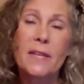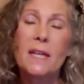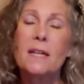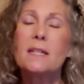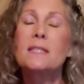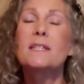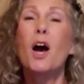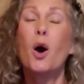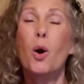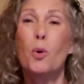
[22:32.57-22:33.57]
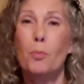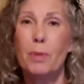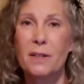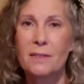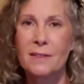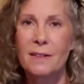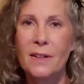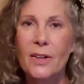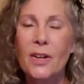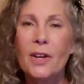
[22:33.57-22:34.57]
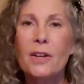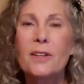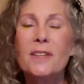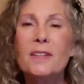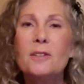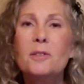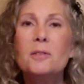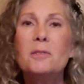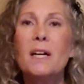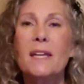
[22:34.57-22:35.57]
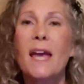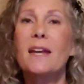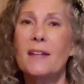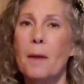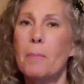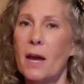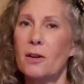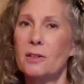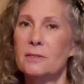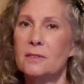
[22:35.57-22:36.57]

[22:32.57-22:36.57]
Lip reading: is hope. You can get better.